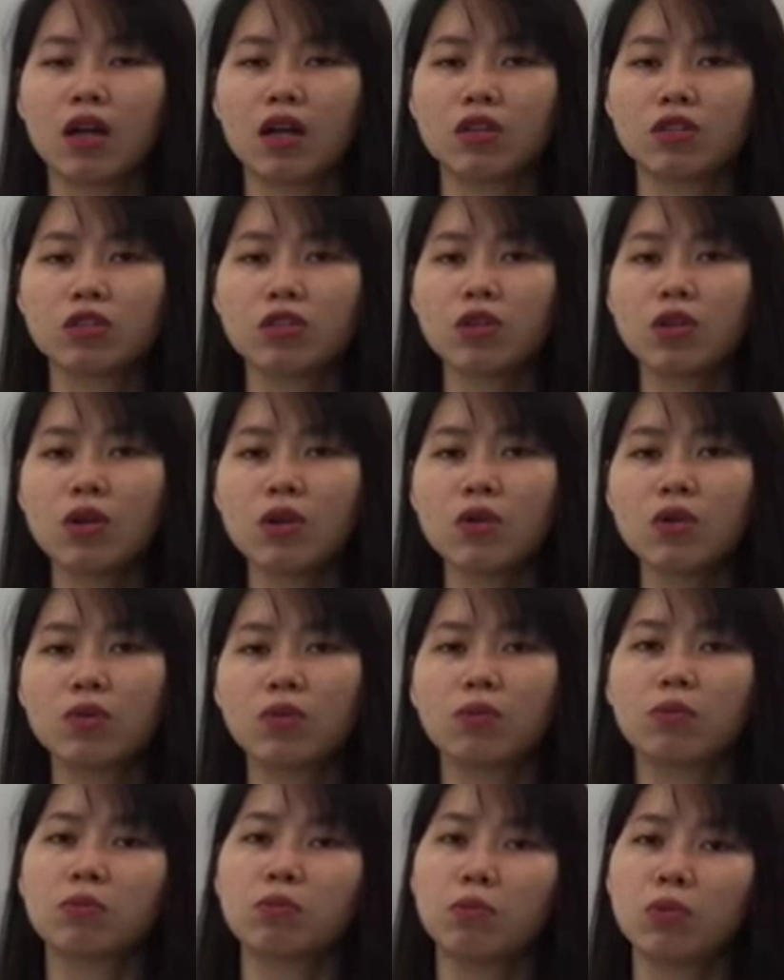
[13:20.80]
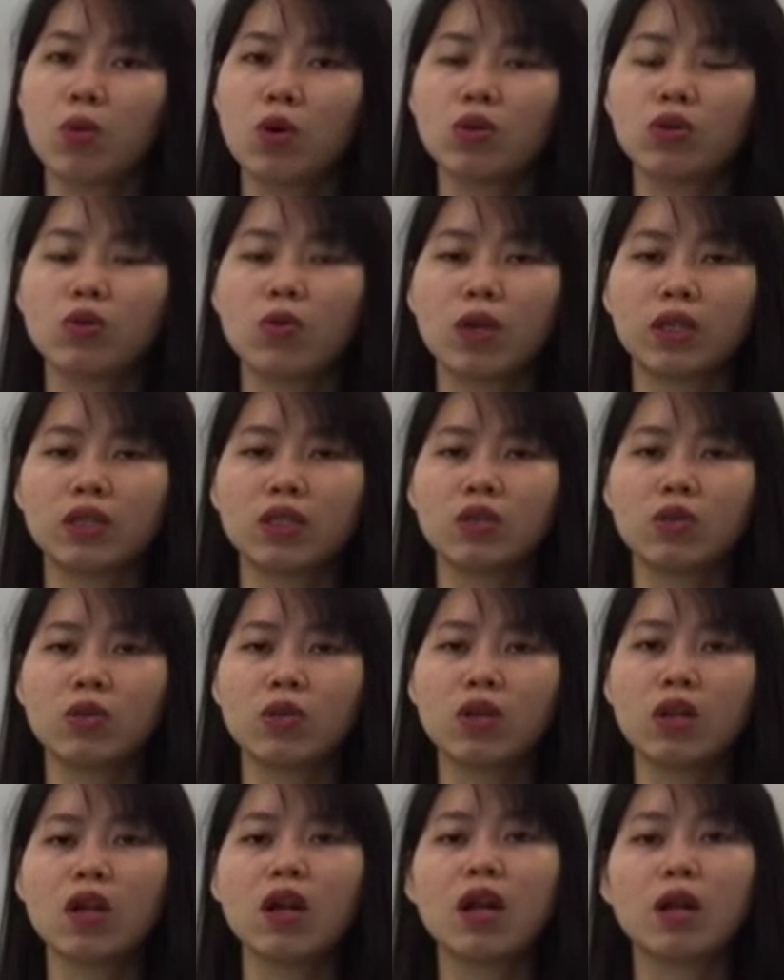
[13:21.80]
So both water
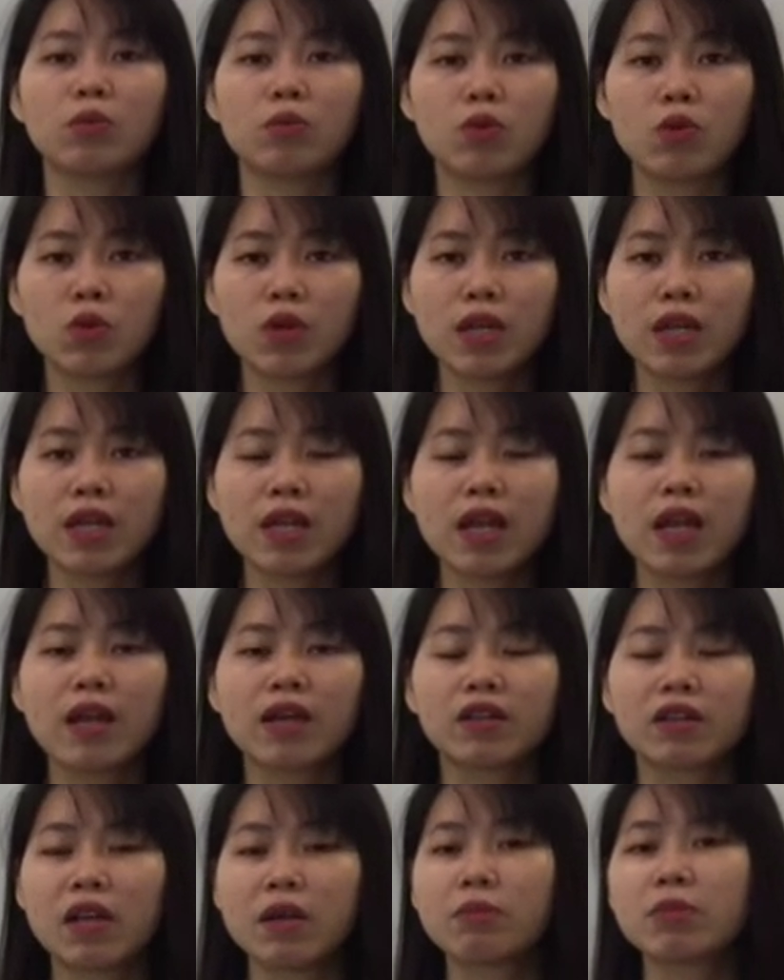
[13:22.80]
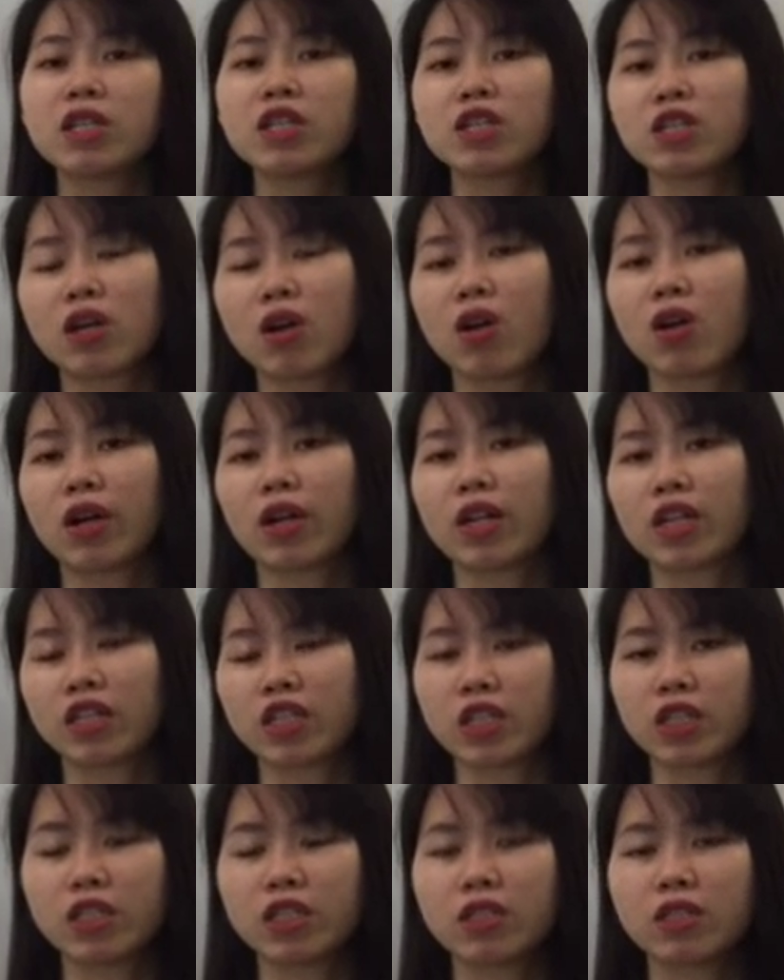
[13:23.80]
cooler and bully damage
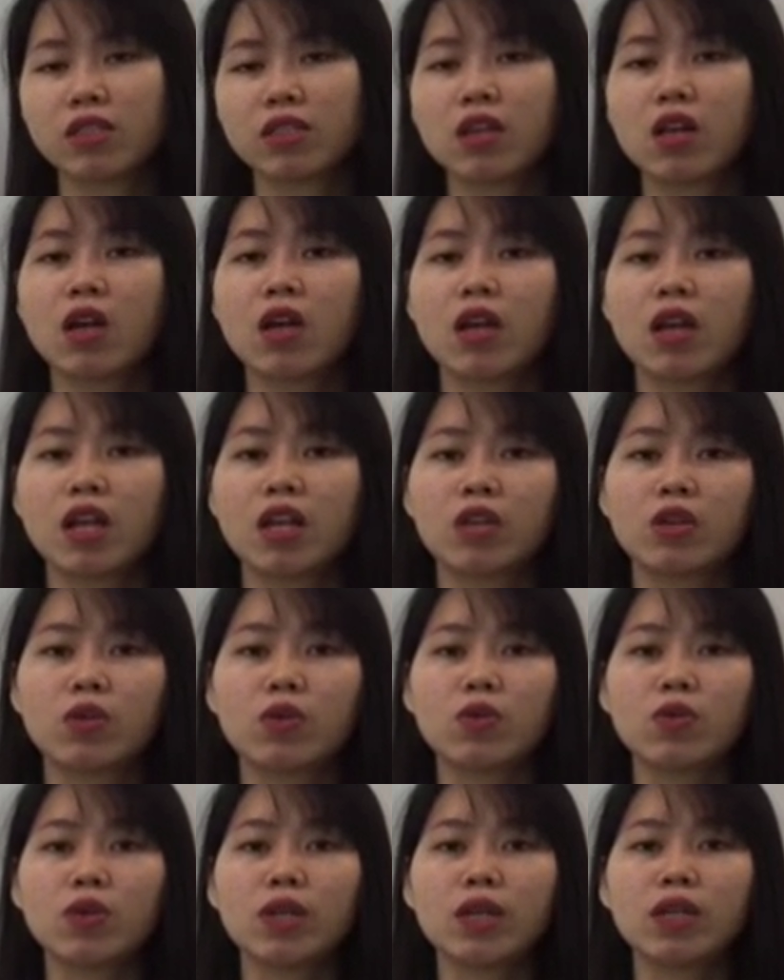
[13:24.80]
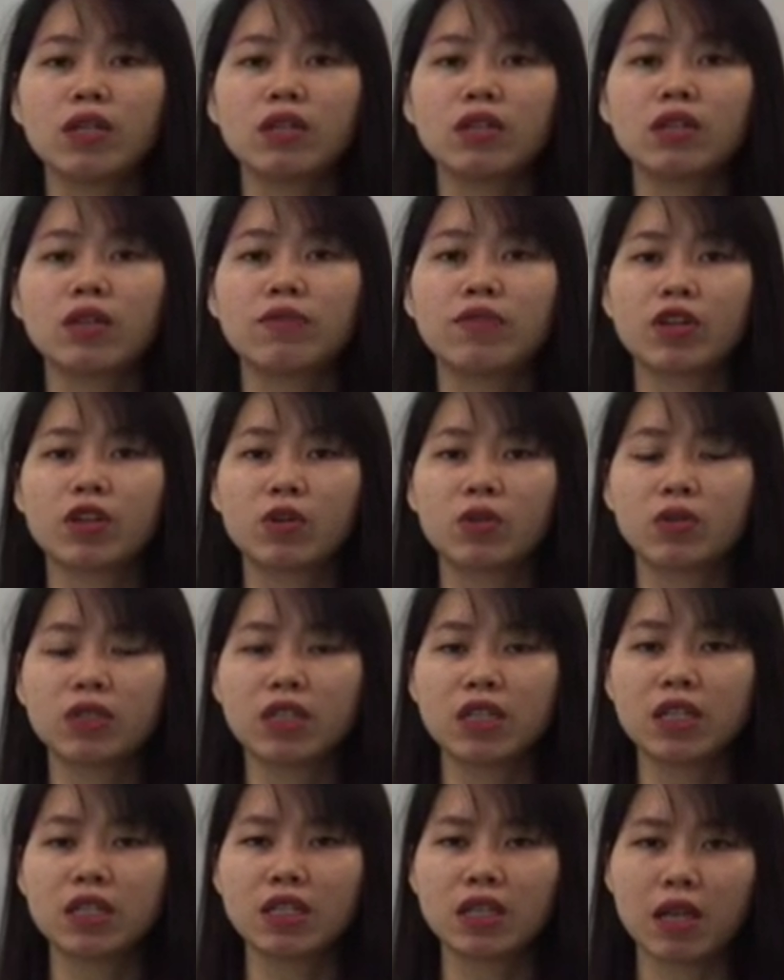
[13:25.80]
organizations, including
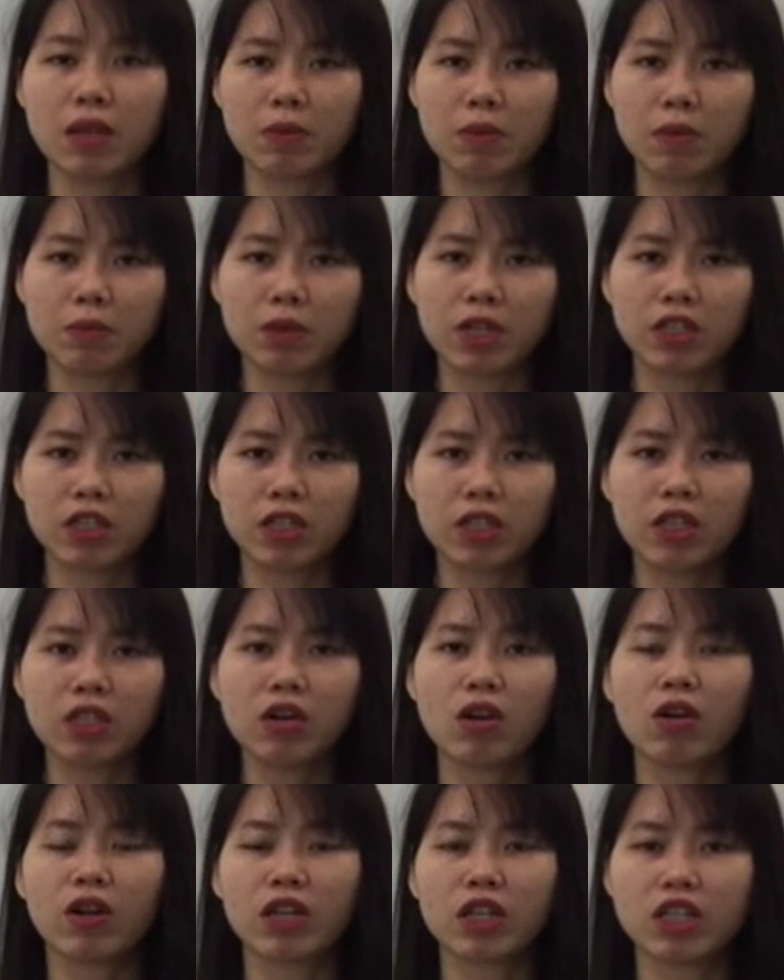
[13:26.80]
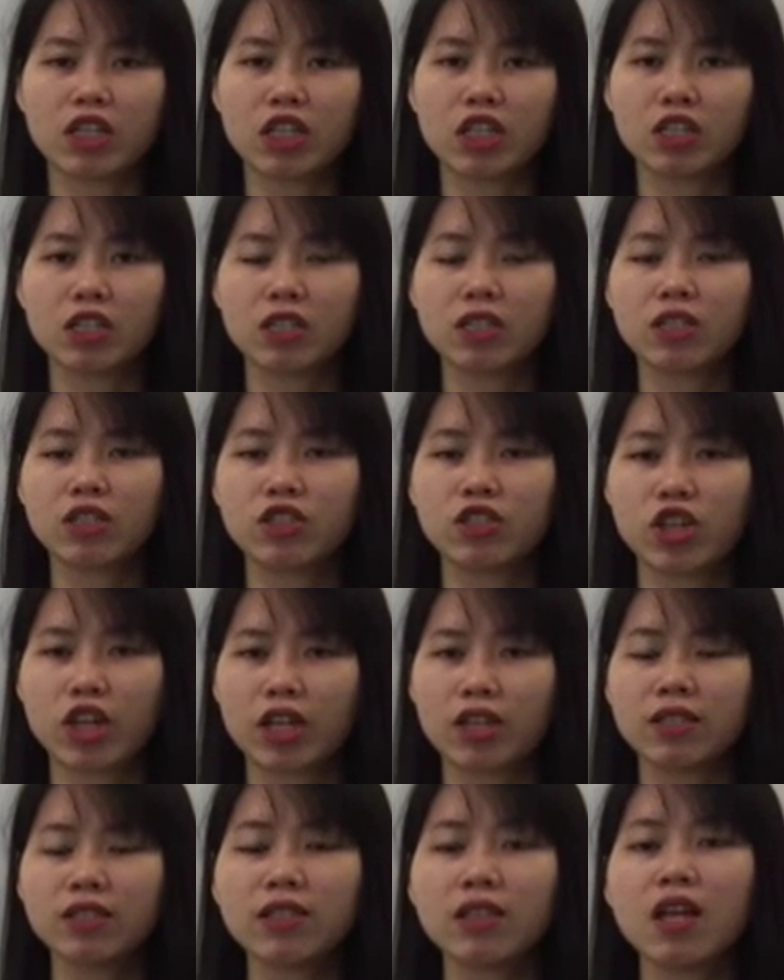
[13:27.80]
difficulties implementing organization's
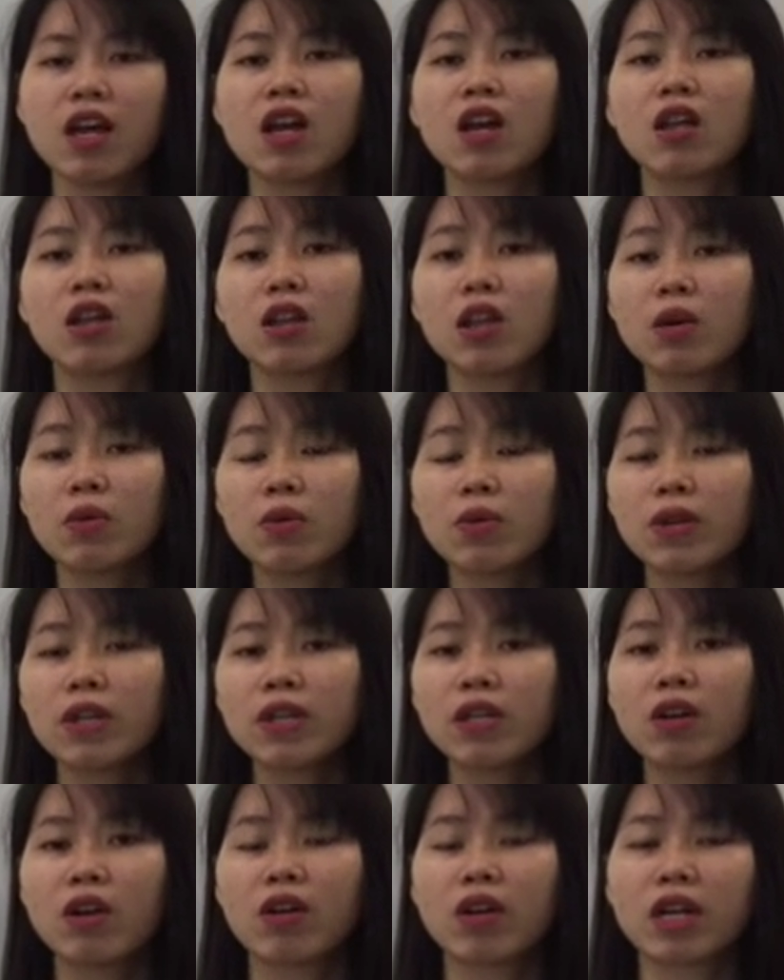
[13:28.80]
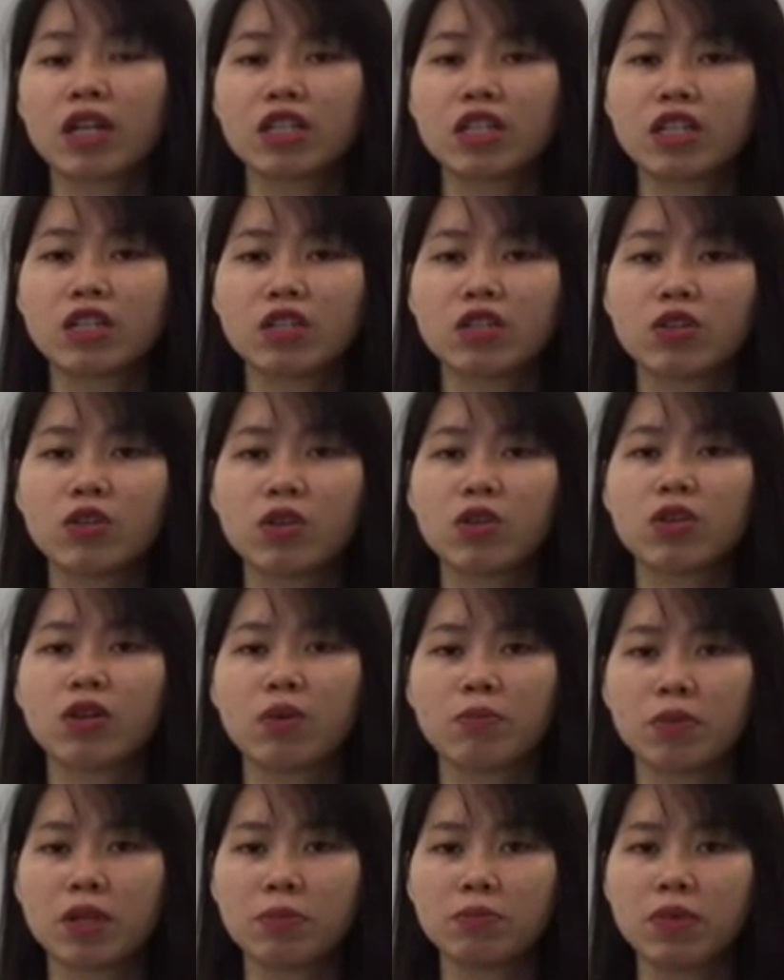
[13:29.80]
change, lowering organizational
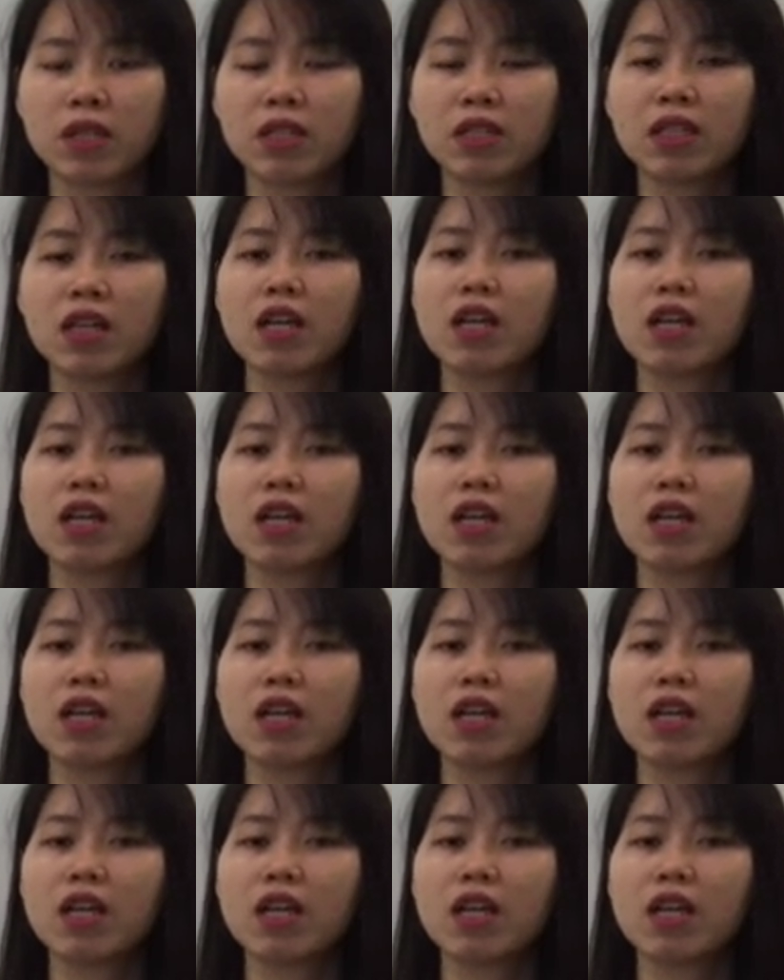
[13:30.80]
commitment,